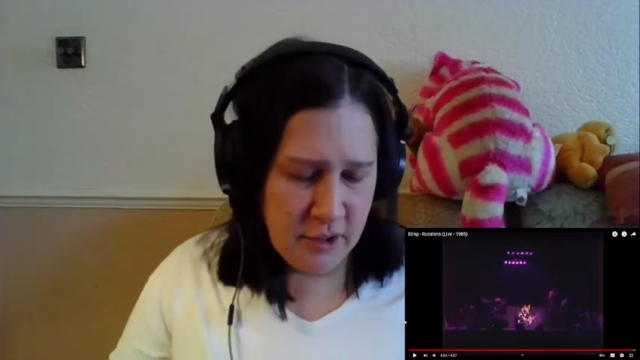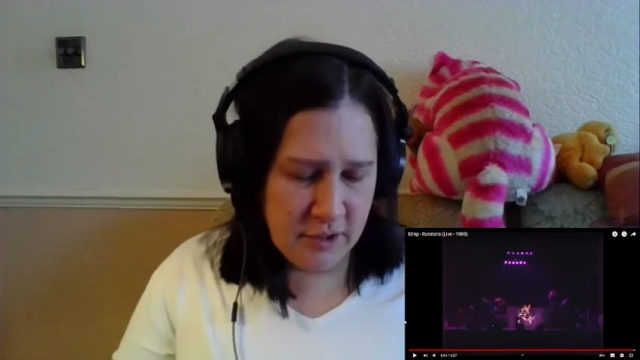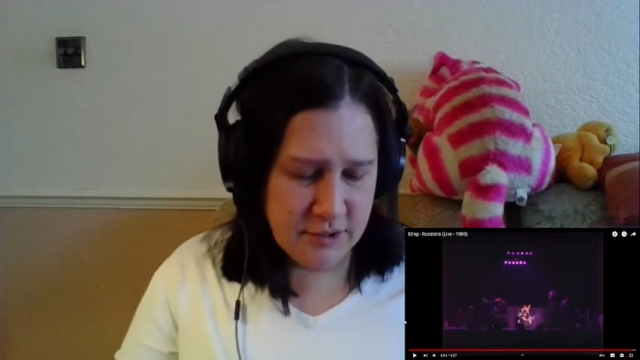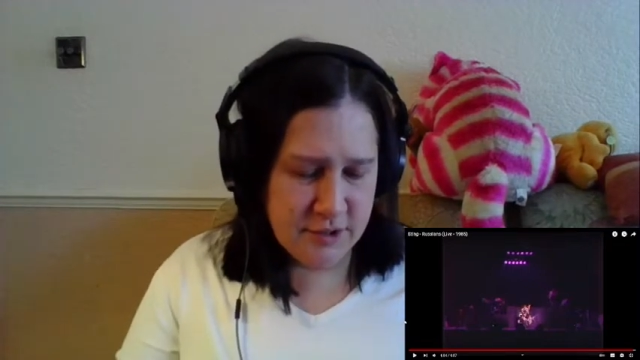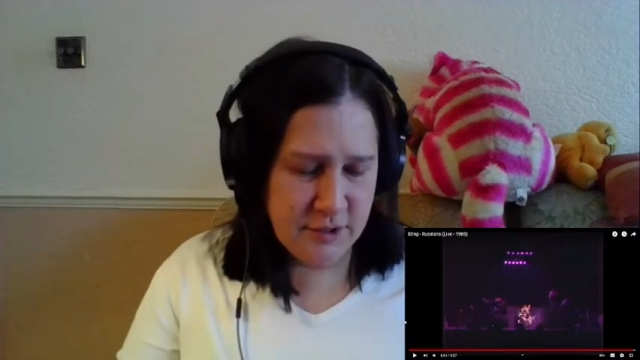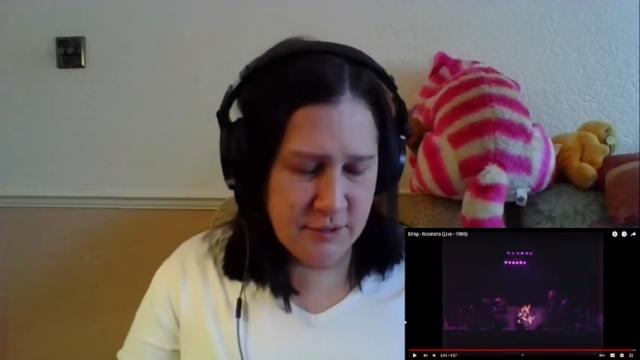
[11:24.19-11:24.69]

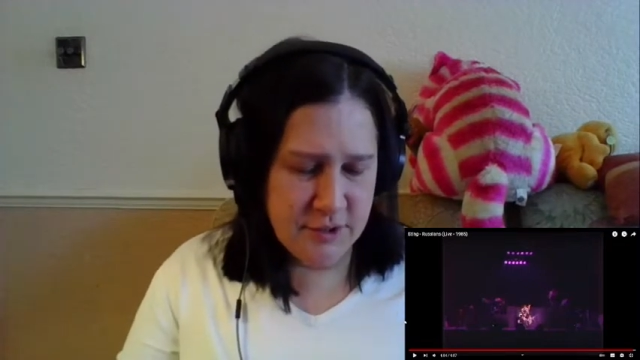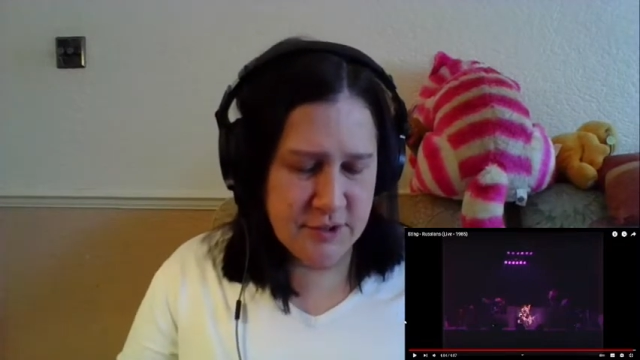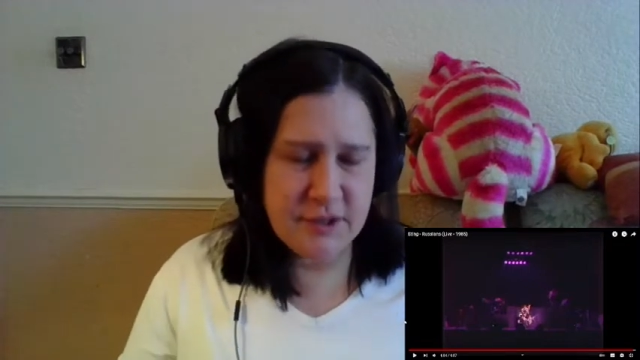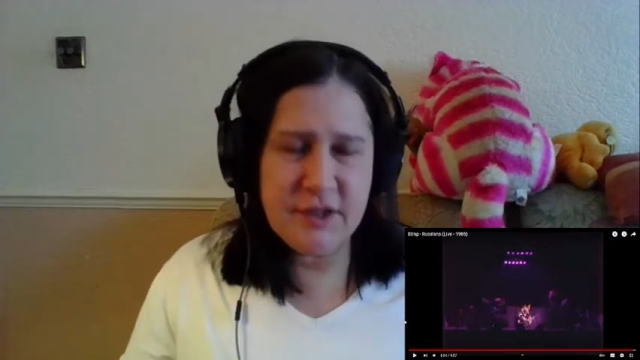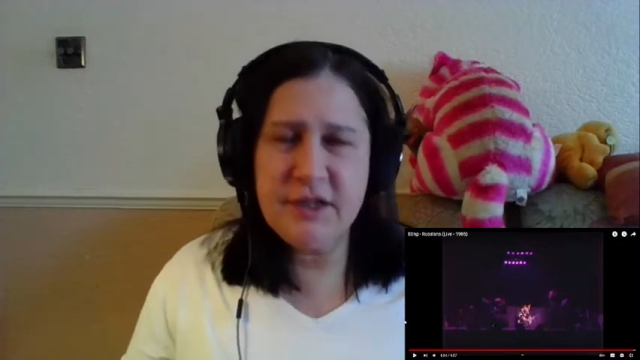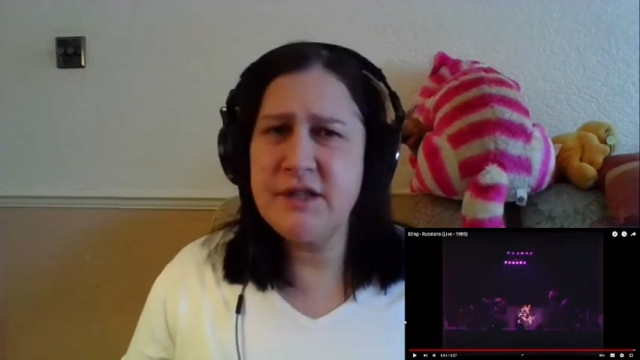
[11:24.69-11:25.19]
So
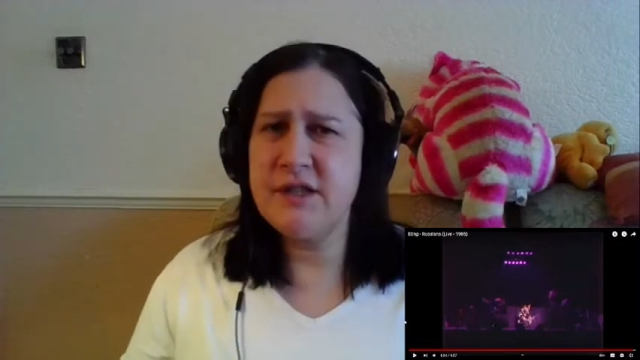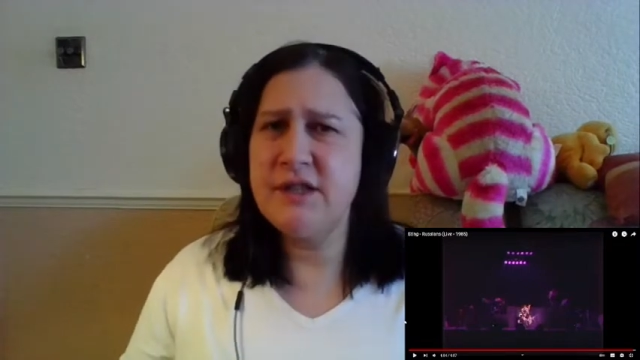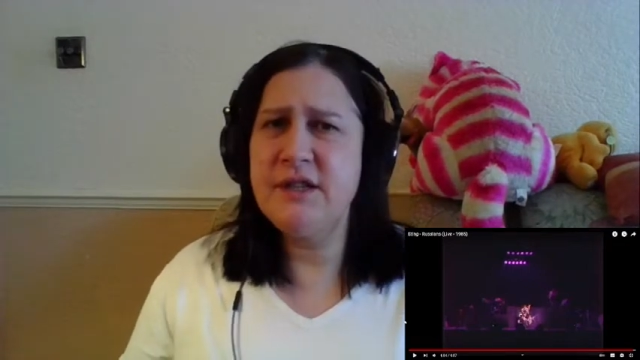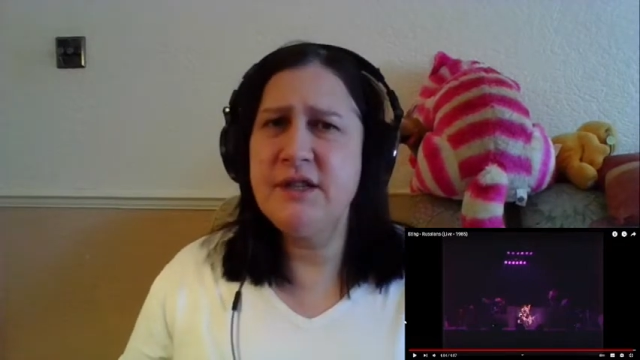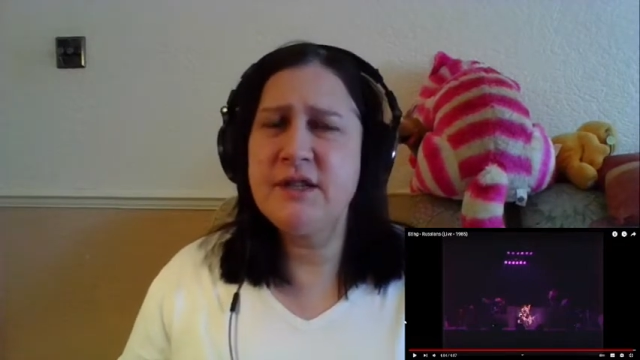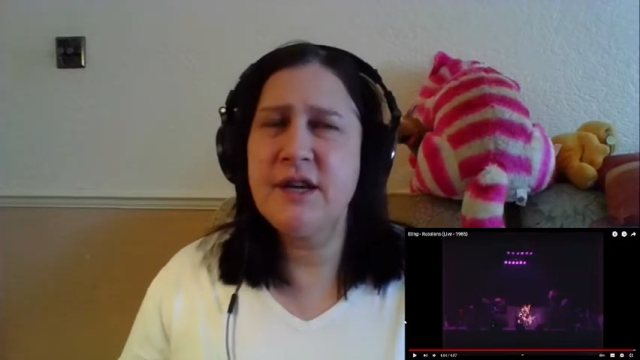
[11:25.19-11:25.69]
it's it
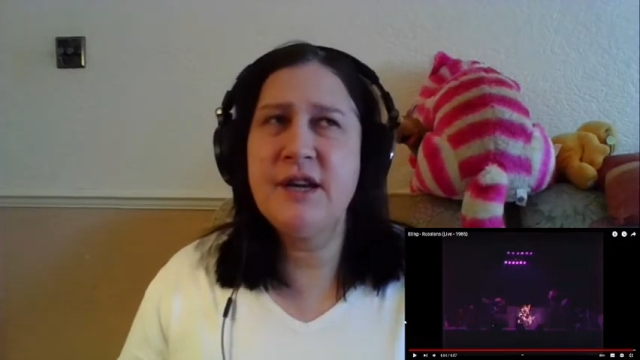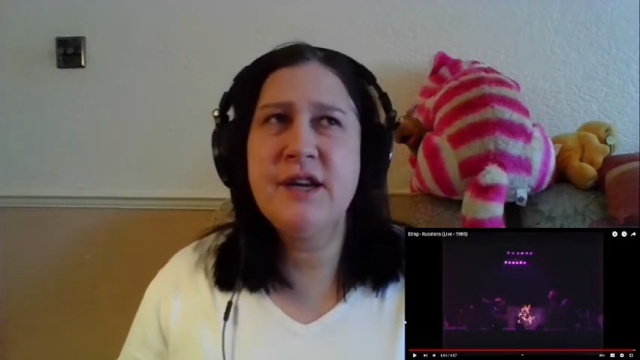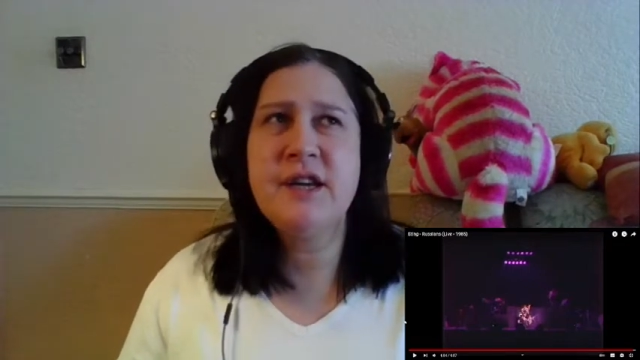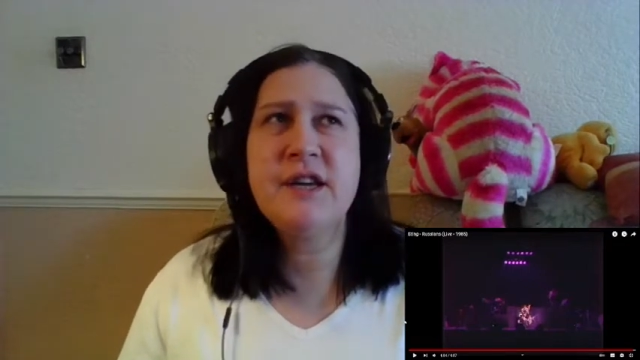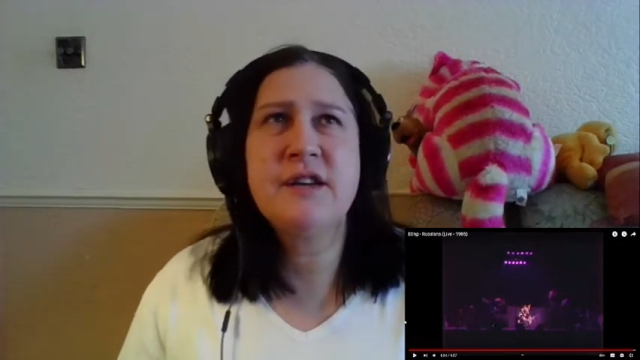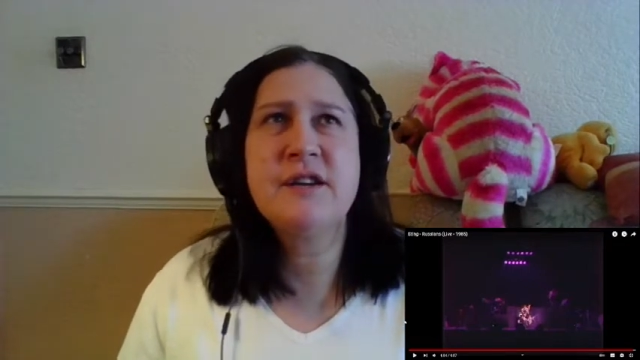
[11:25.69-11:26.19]
is
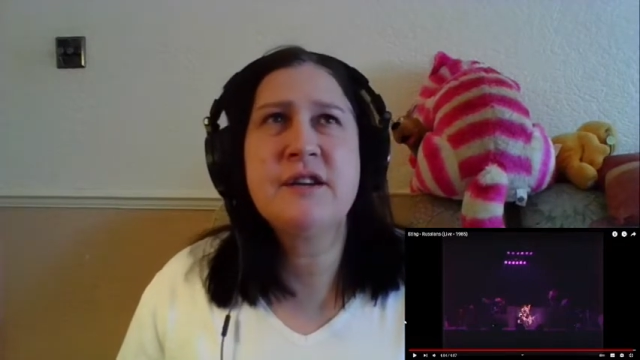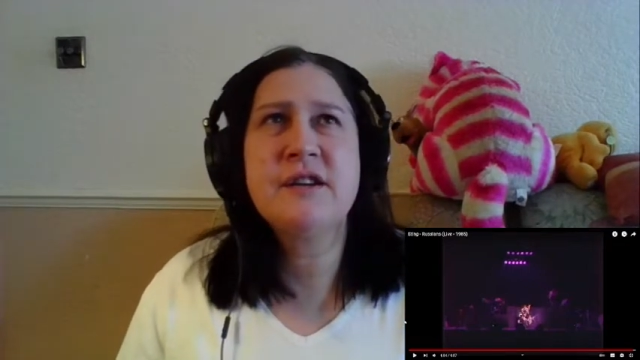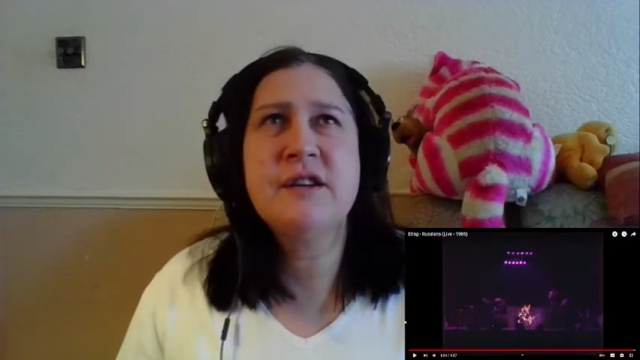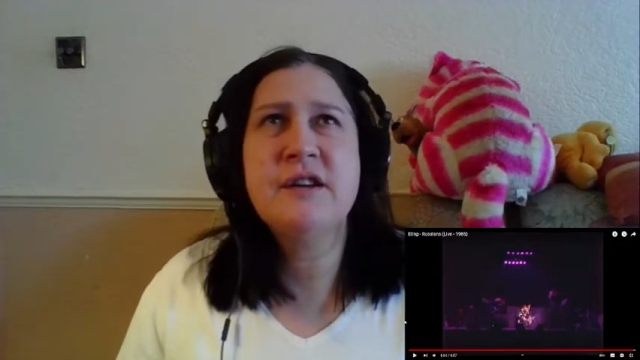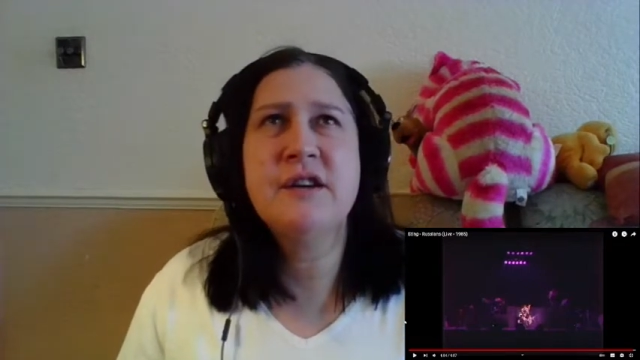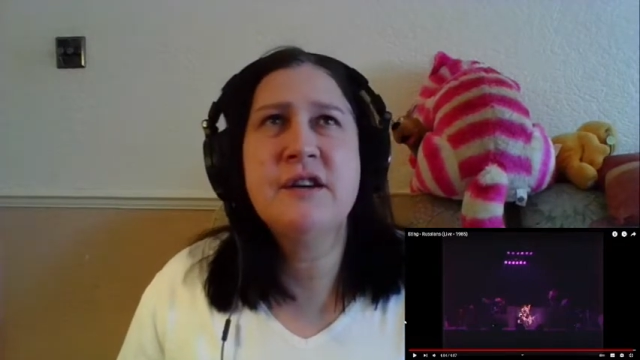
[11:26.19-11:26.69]
a
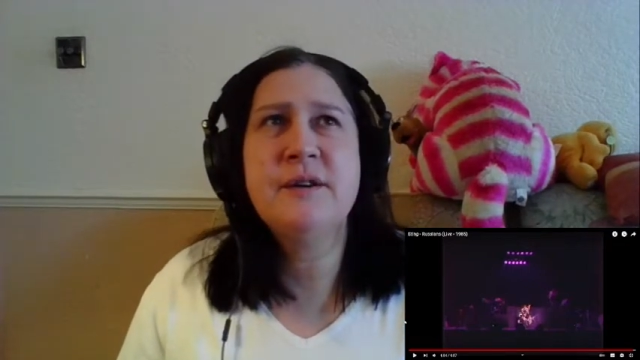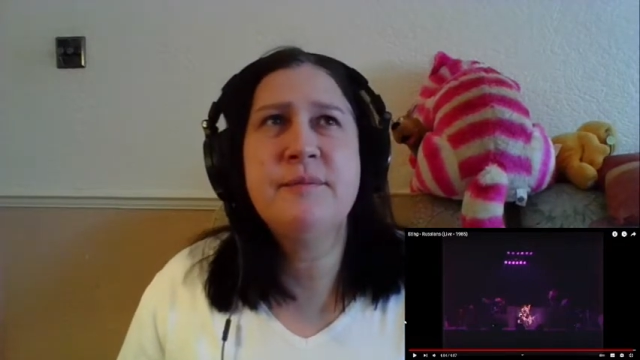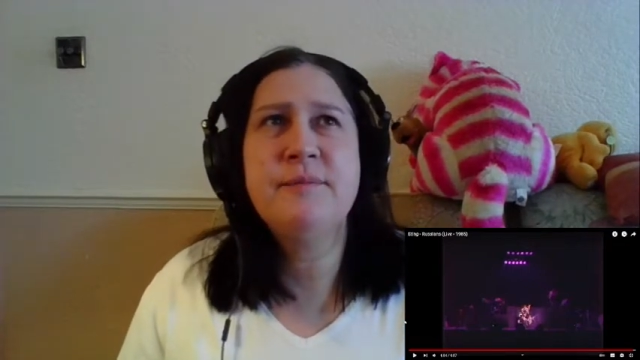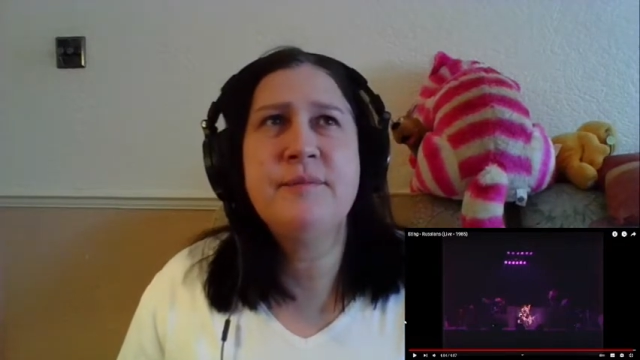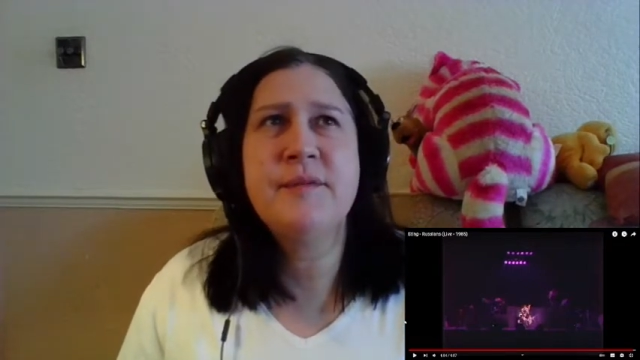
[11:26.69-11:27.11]
um,